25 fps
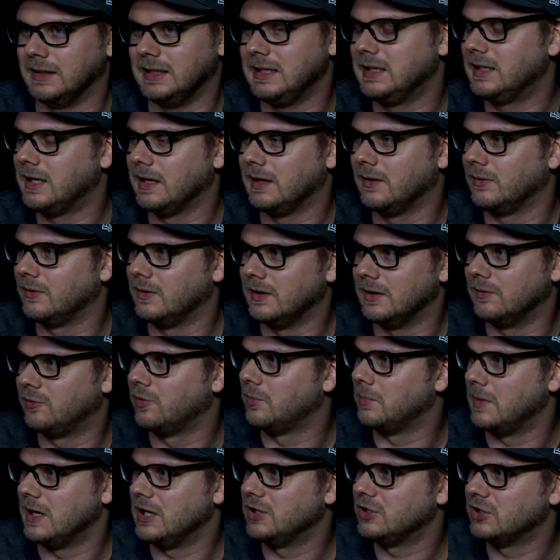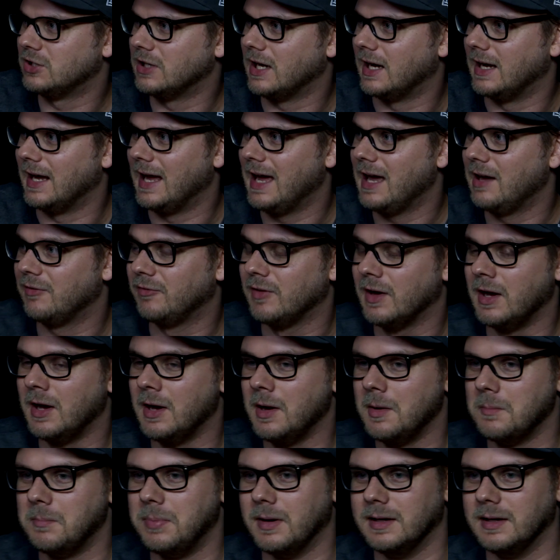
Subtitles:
leaking the information I have,